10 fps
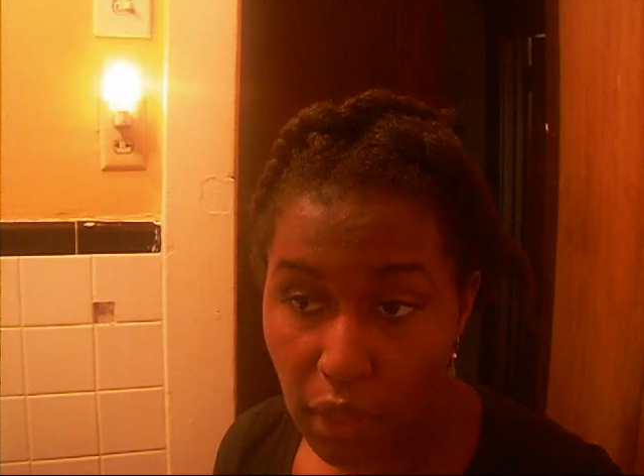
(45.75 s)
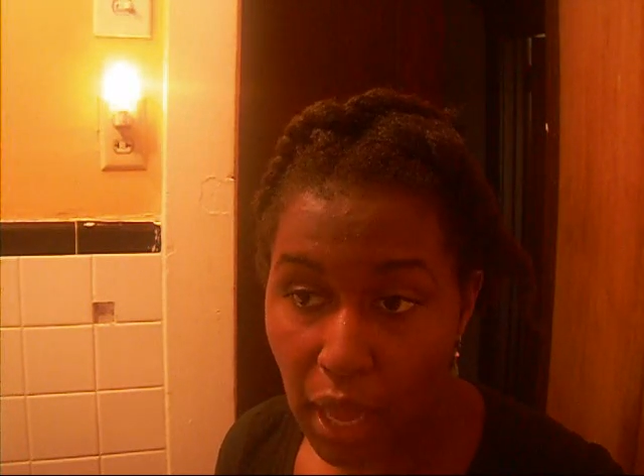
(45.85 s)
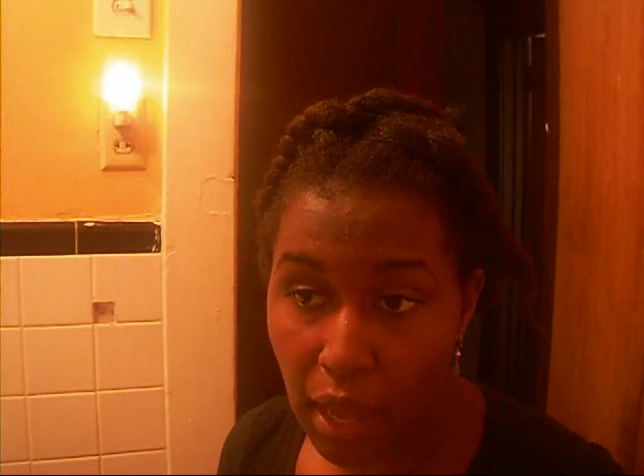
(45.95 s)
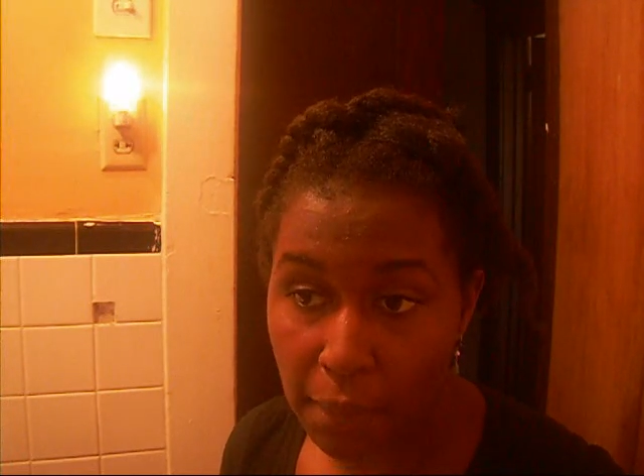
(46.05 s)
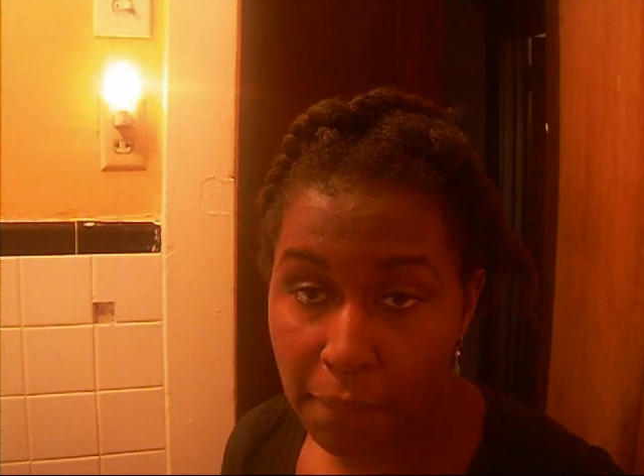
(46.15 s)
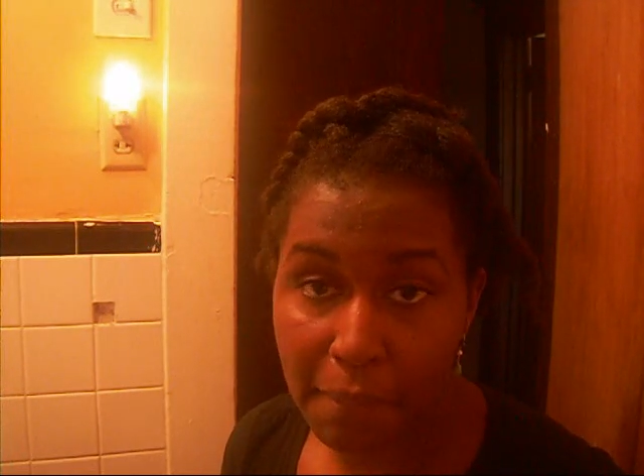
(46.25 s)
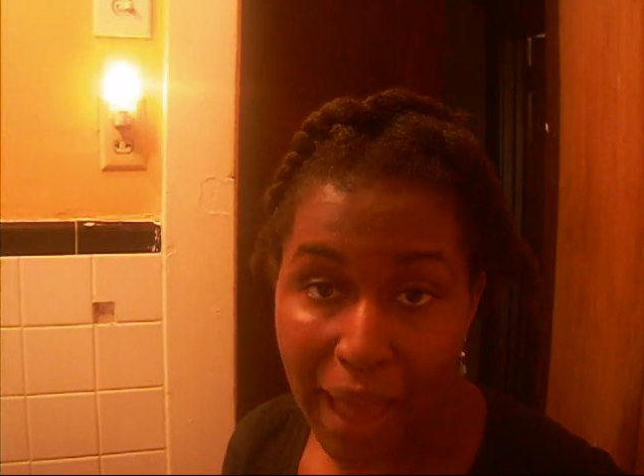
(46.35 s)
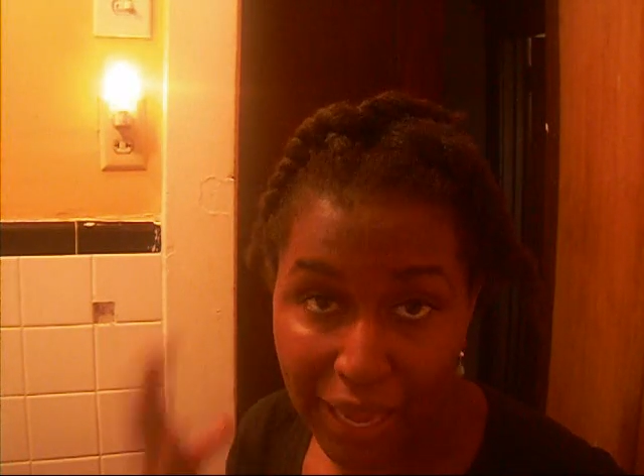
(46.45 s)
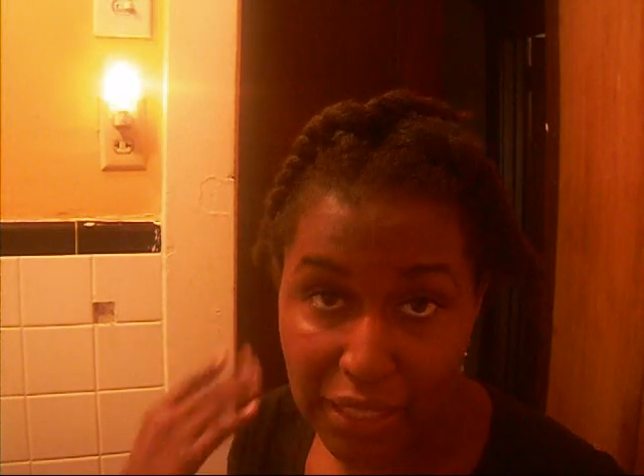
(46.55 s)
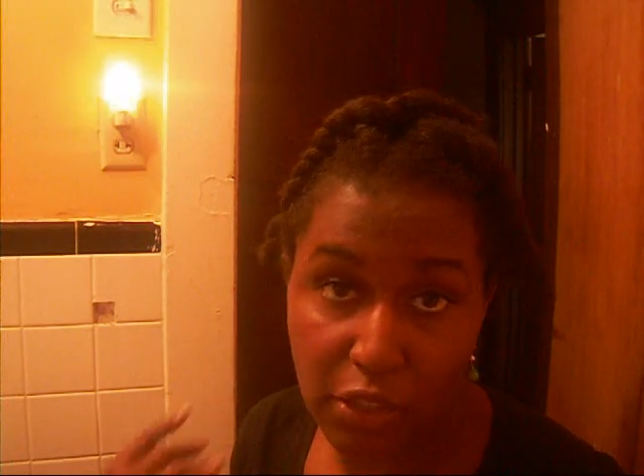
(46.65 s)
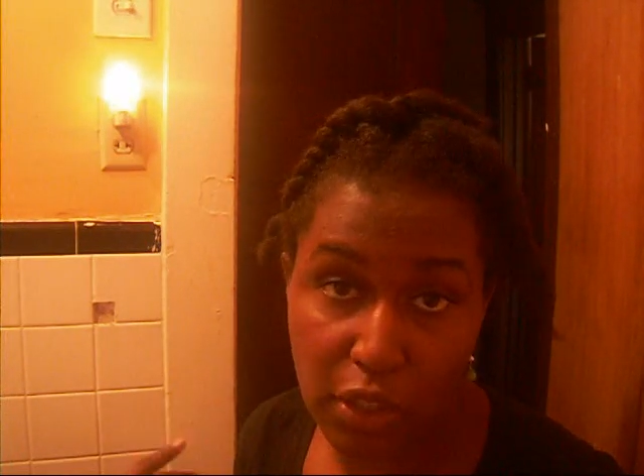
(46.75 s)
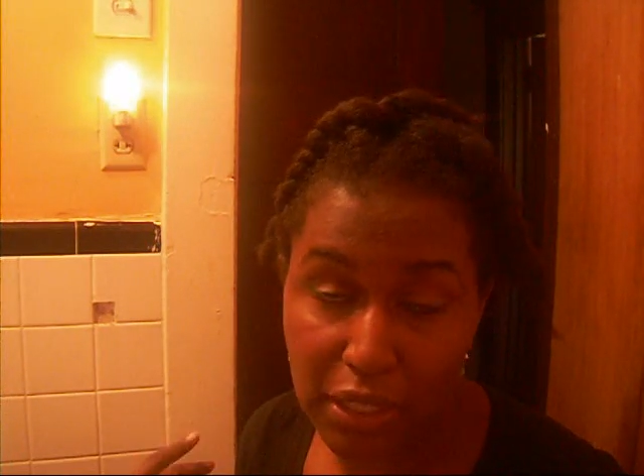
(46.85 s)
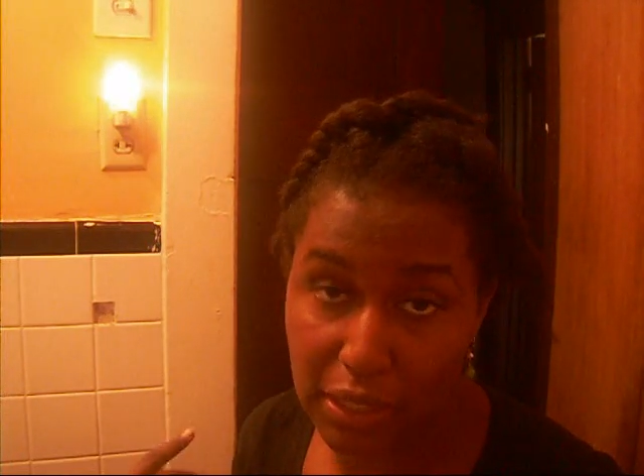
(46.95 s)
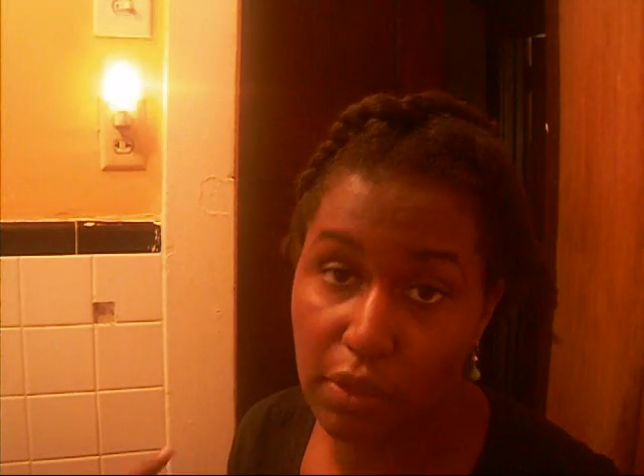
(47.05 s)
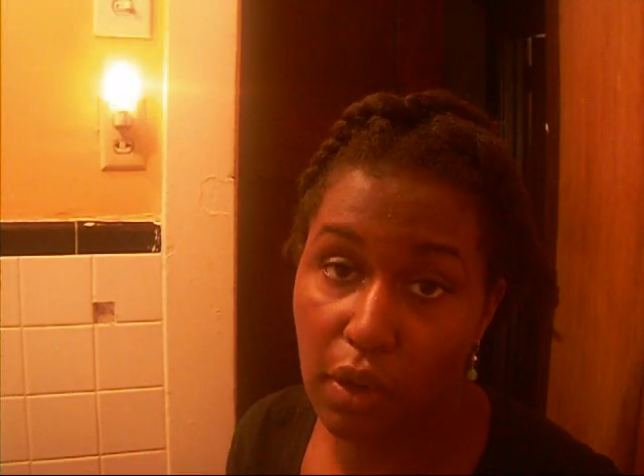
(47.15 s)
My ends are
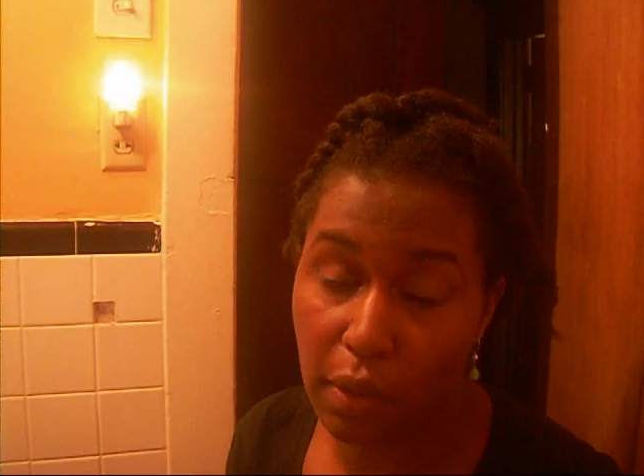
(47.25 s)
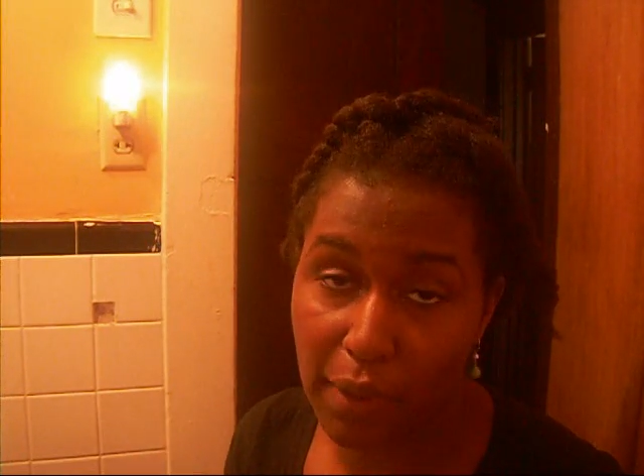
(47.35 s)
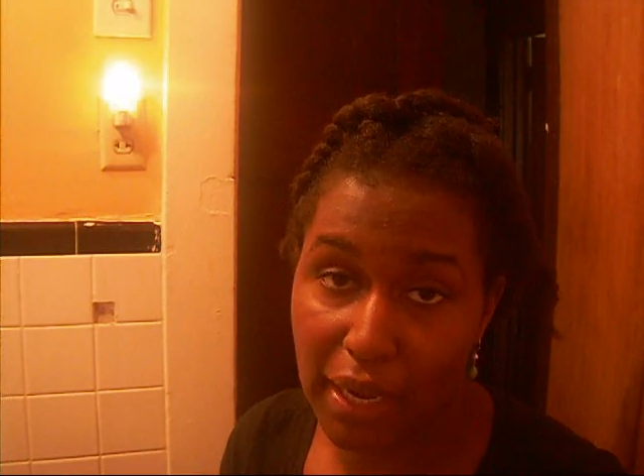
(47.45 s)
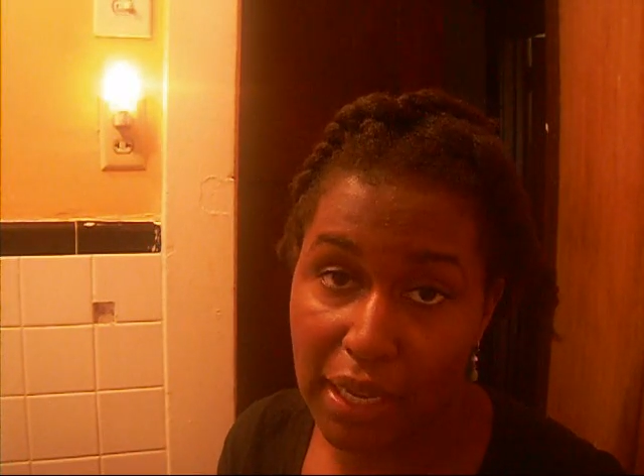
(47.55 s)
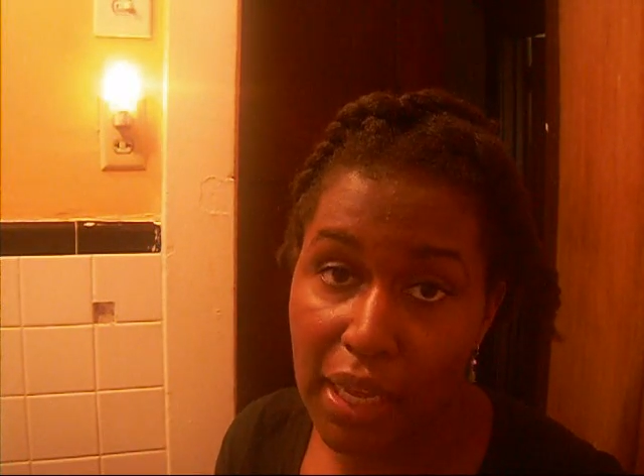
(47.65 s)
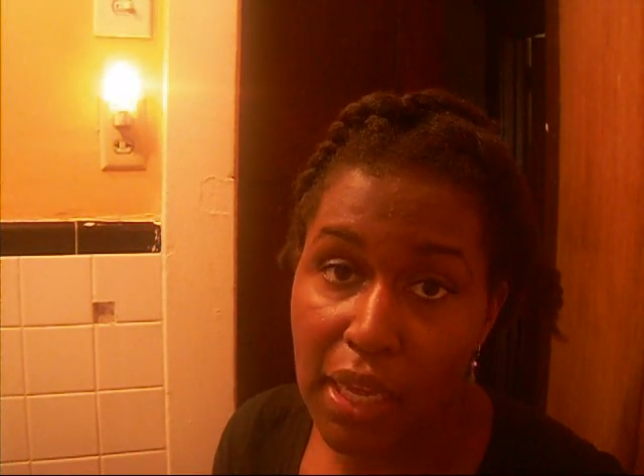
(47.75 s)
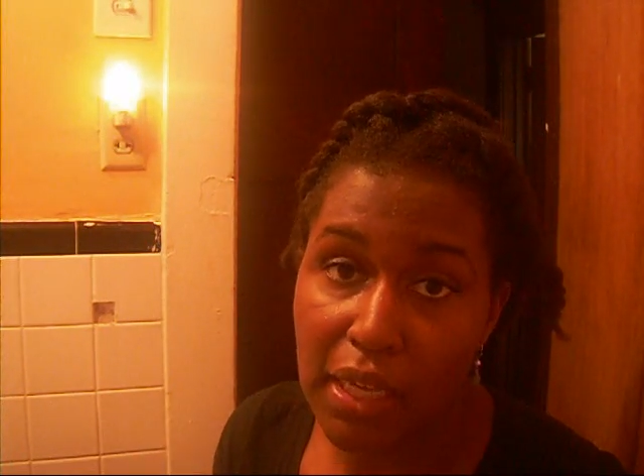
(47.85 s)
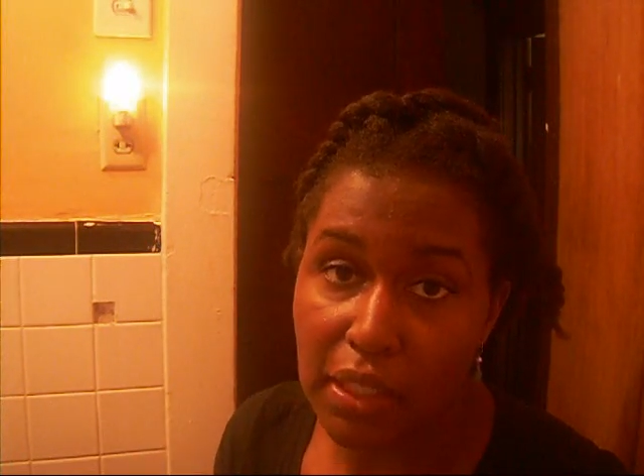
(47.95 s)
sealed already,